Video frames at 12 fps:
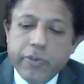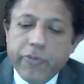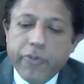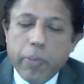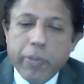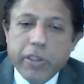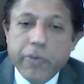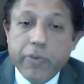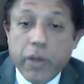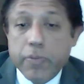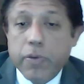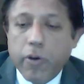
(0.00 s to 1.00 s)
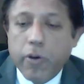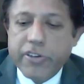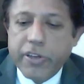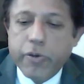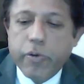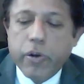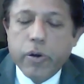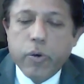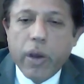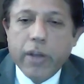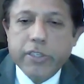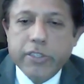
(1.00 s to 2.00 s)
nephropathy, where obviously you will
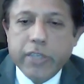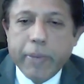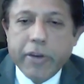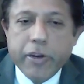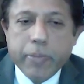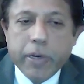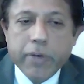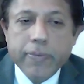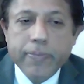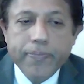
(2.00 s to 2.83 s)
require systemic treatment.